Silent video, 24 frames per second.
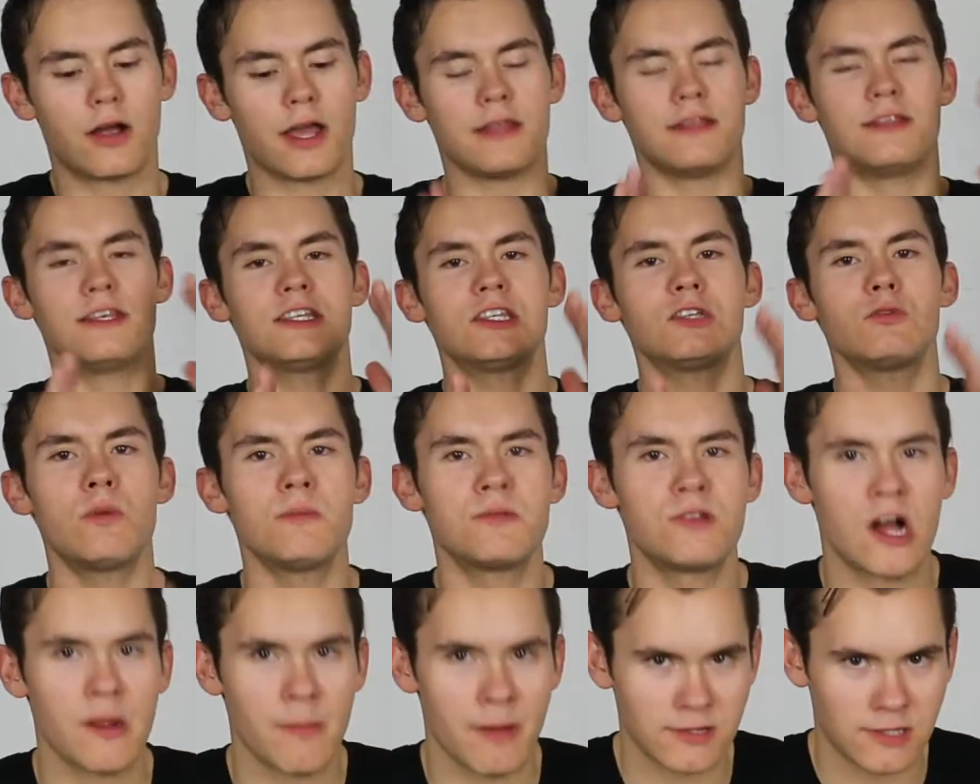Okay, this is what
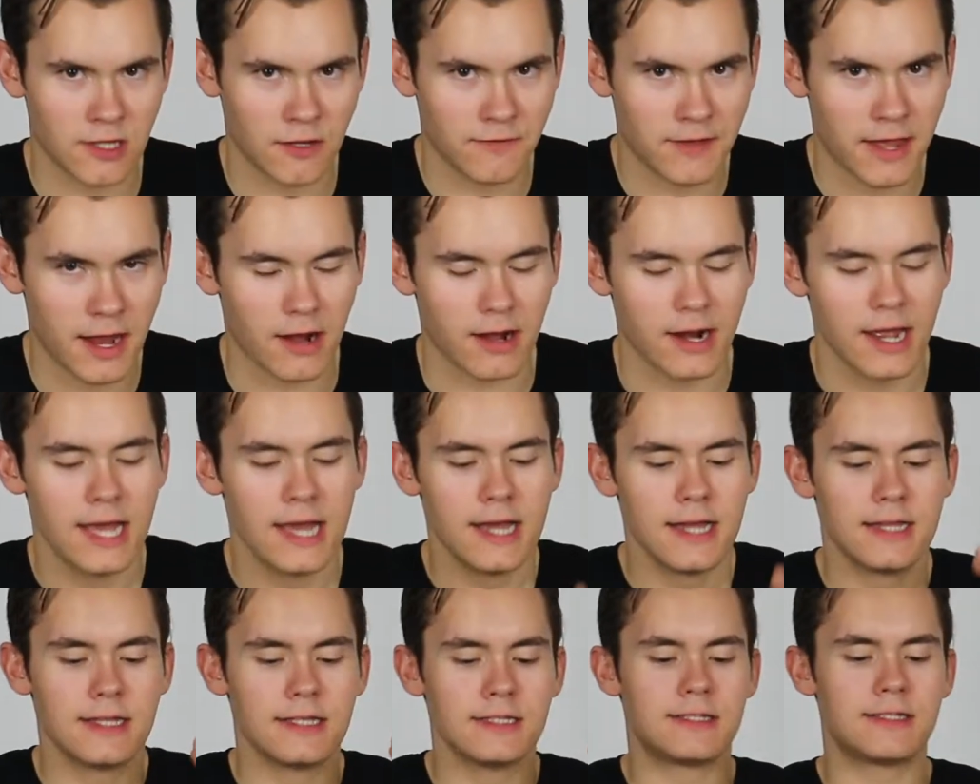I'm talking about self-care.
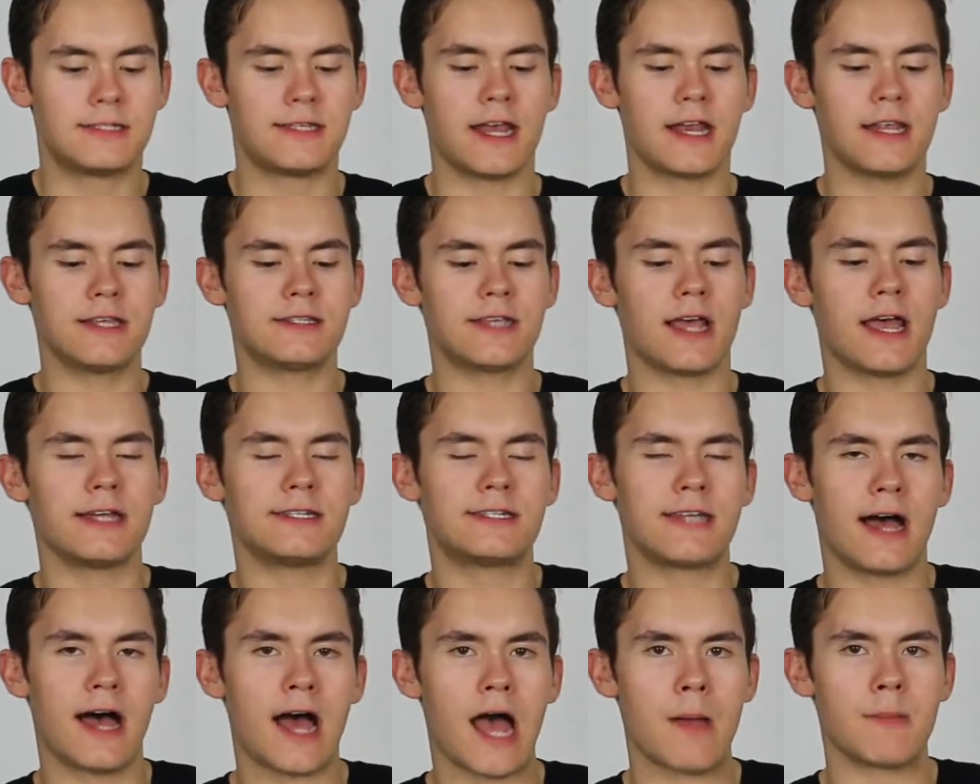Set aside
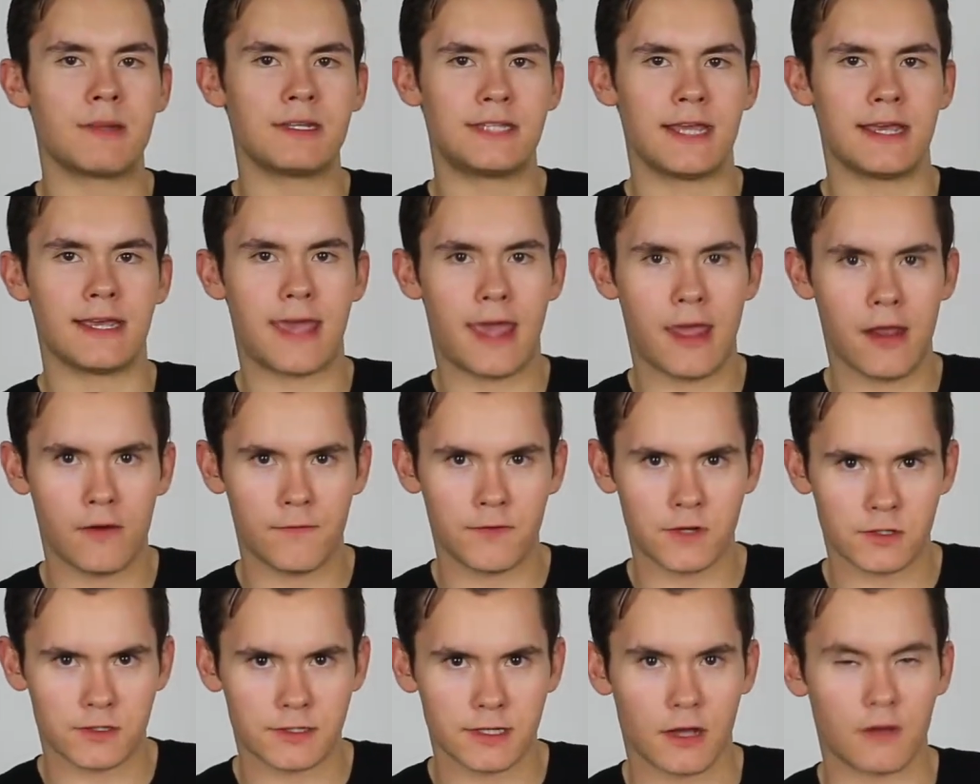time to take care
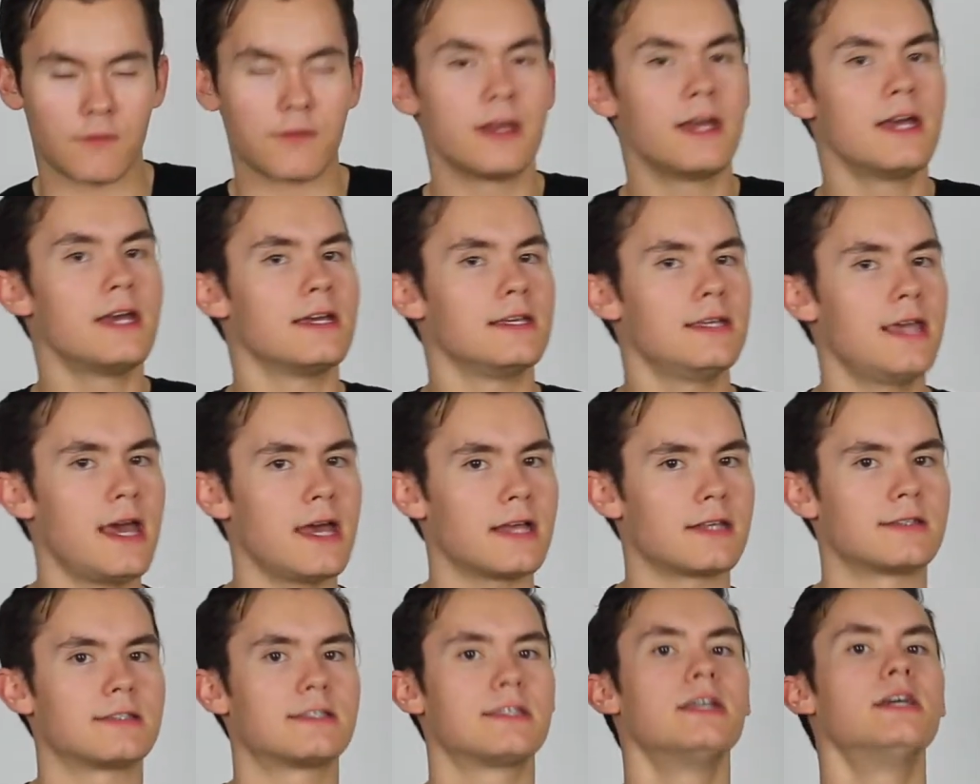of yourself.
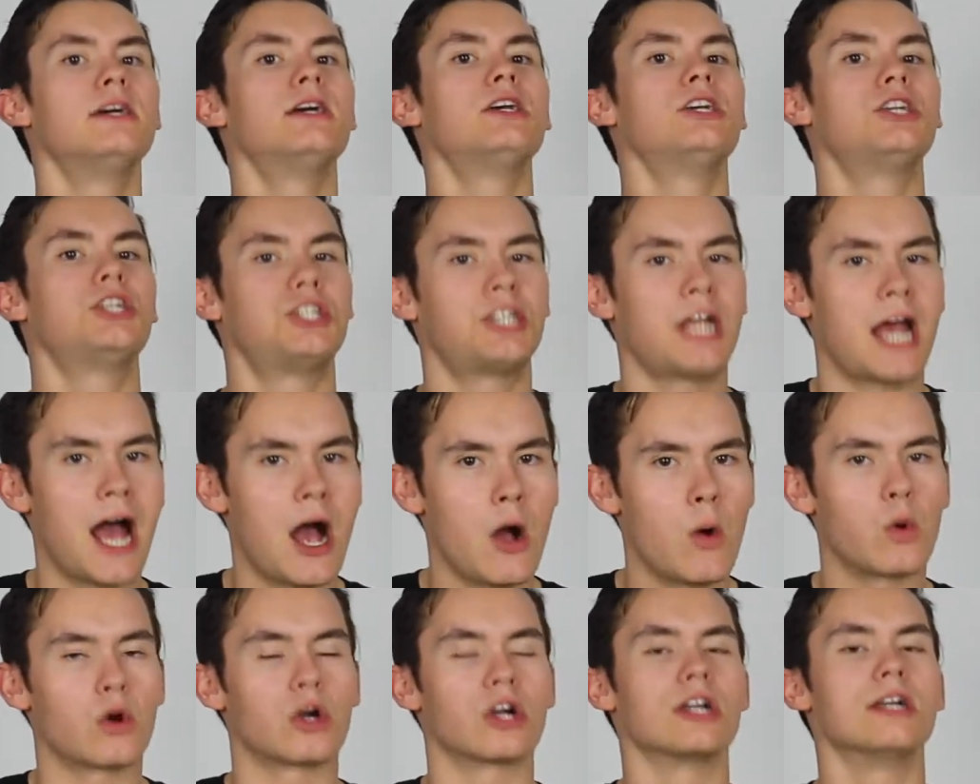Yes,
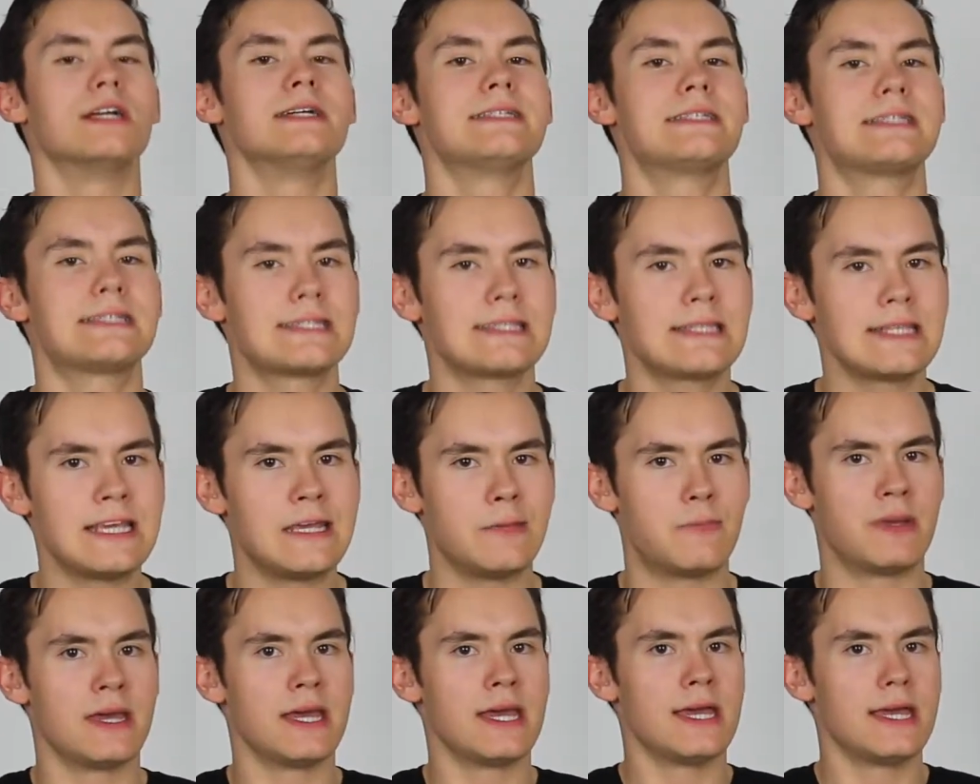shower,
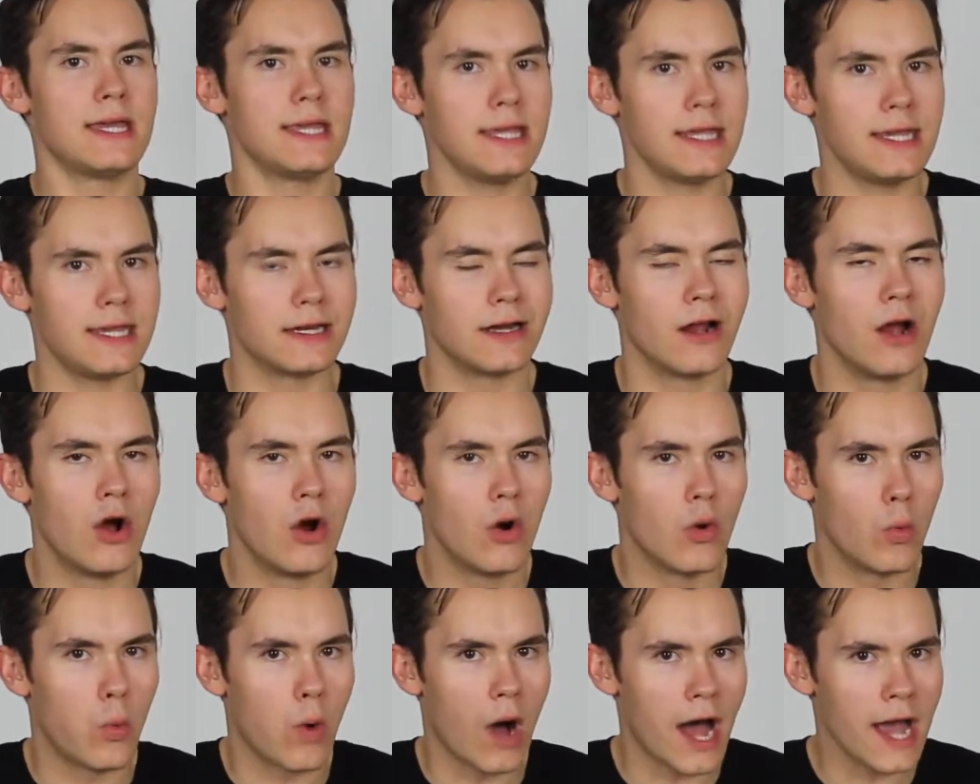sleep, eat.
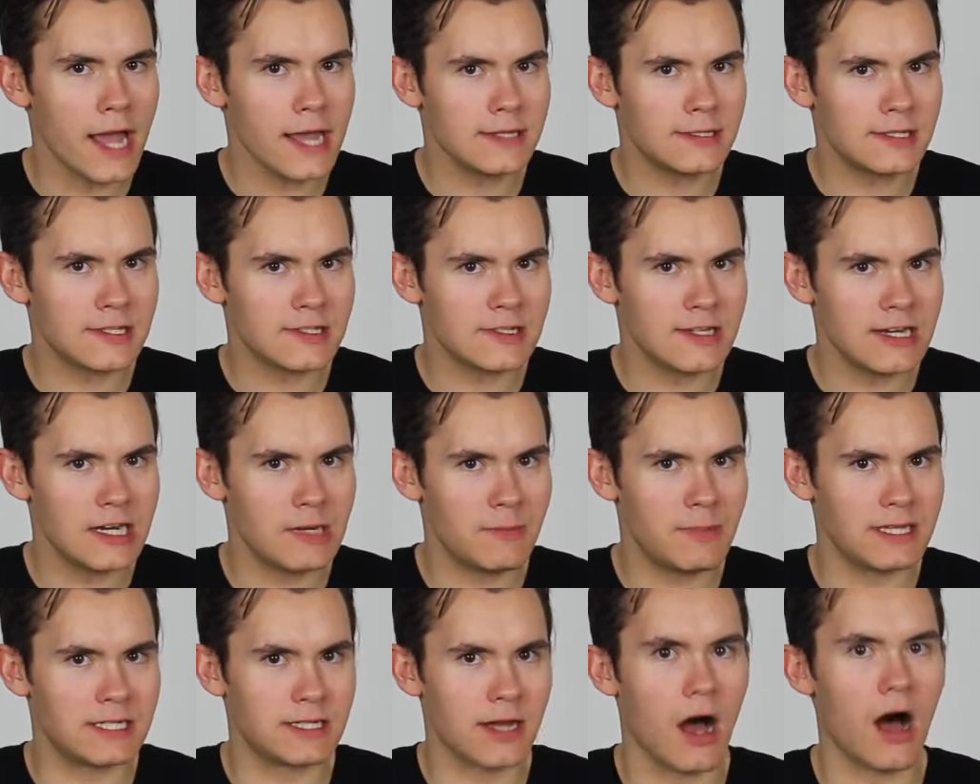Why does this need
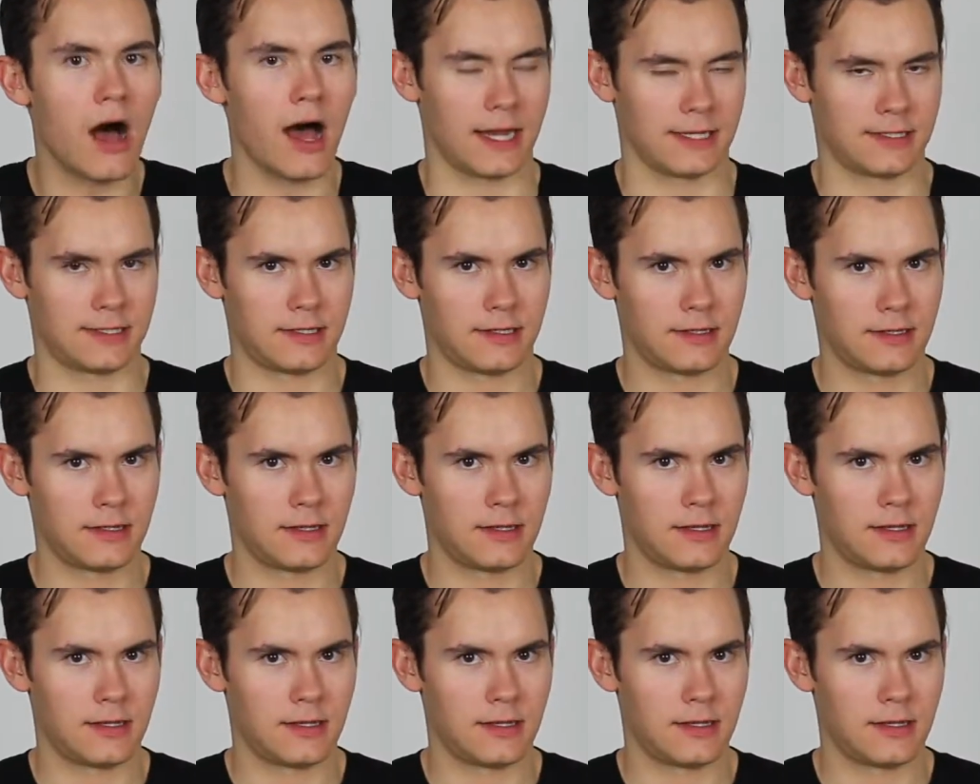to be taught?